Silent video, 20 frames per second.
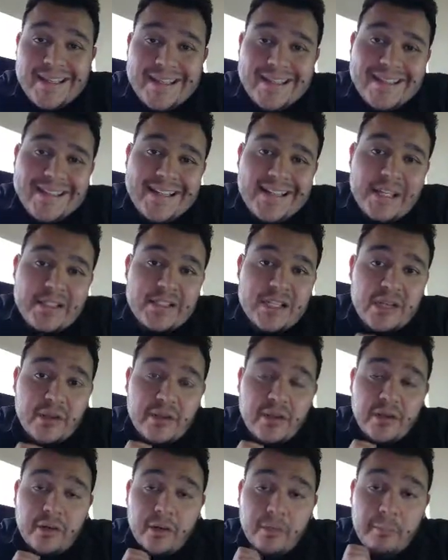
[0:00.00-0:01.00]
And that's how
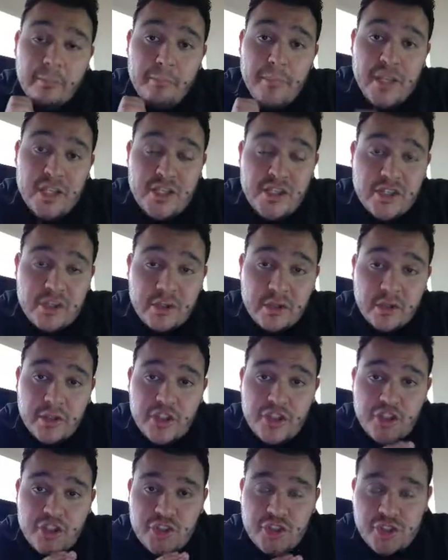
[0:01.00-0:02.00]
their adventure
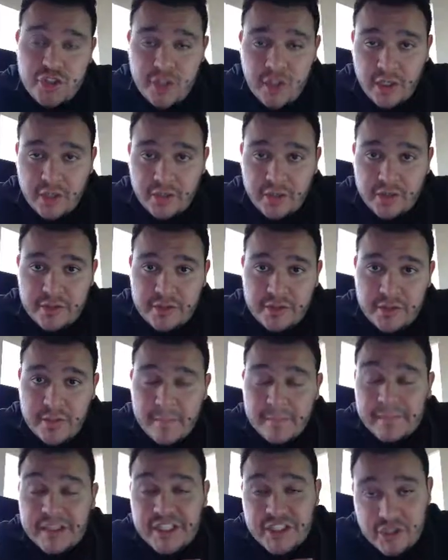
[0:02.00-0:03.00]
starts,
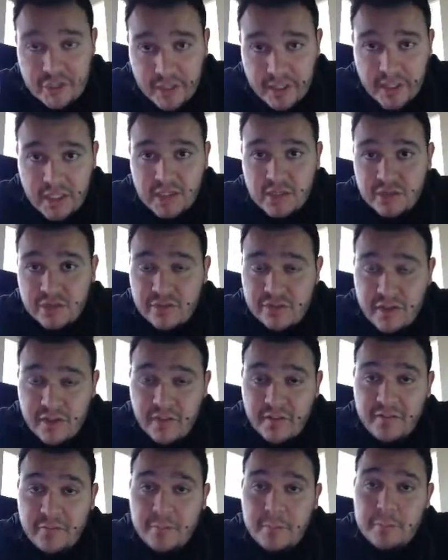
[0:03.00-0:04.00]
by trying to
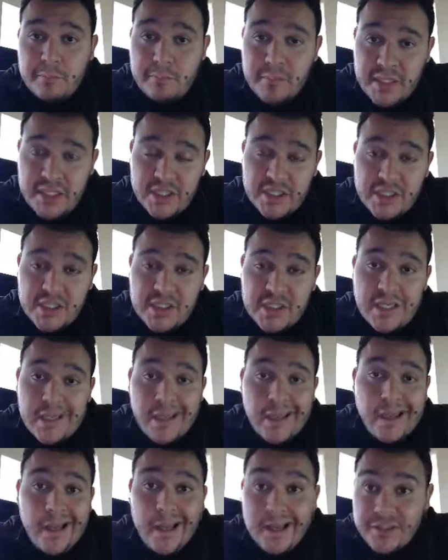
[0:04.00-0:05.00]
save Peach
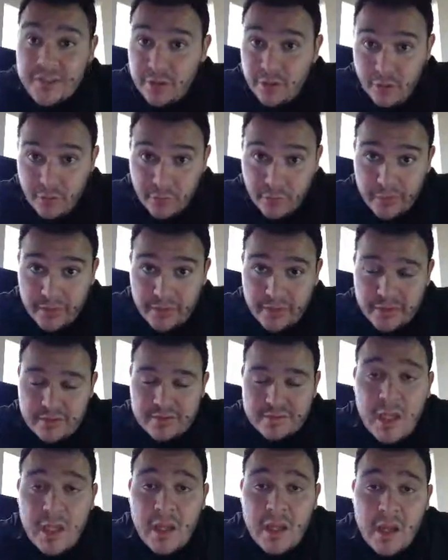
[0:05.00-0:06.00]
as always.
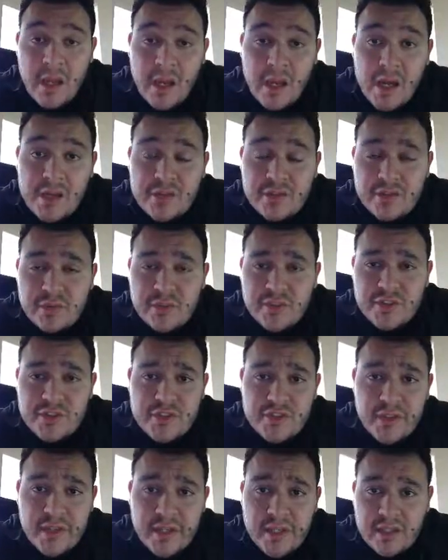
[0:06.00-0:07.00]
As soon as
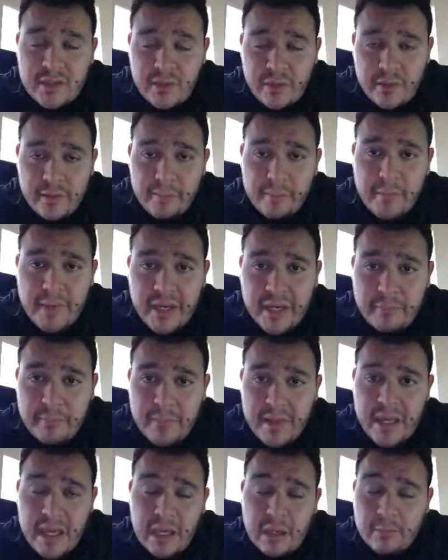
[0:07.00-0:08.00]
you get to the
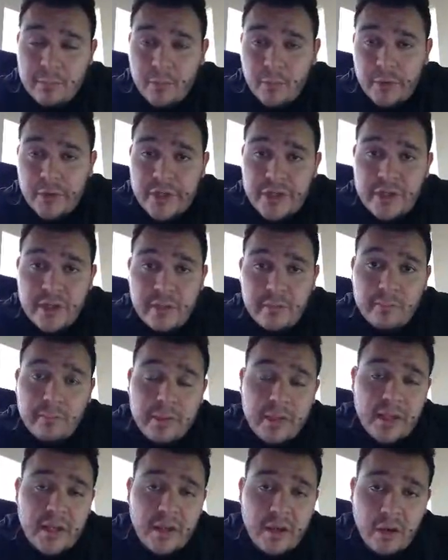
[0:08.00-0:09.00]
main map where you can
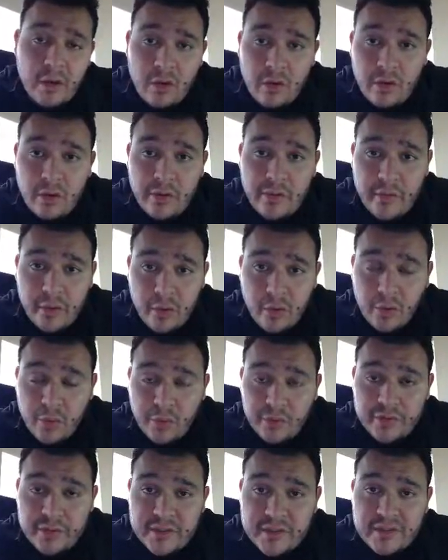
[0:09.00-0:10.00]
play all the
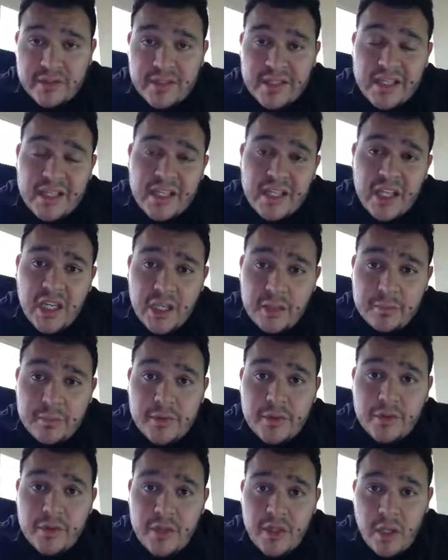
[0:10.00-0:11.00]
courses, it
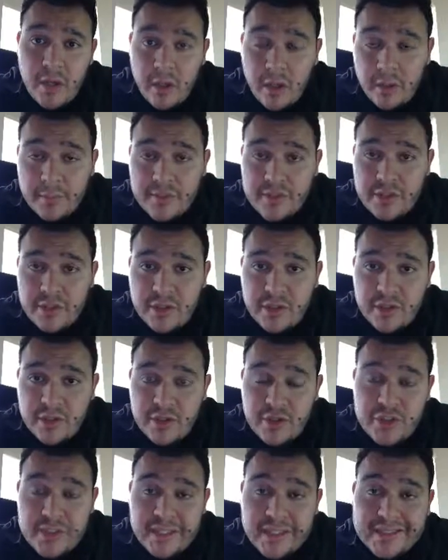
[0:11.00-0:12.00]
gives you the option
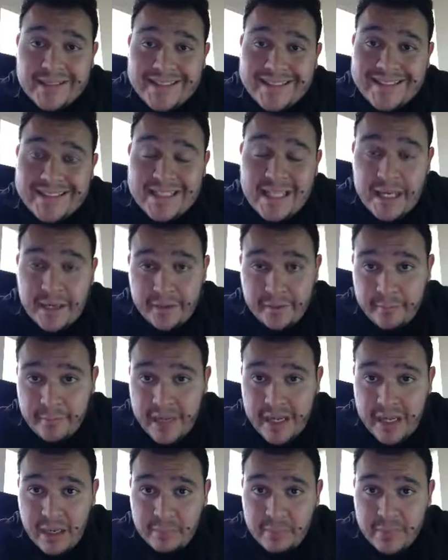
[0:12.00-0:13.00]
to check the entire
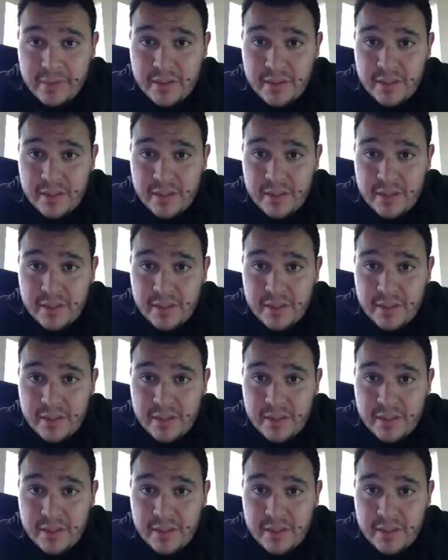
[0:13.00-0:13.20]
map.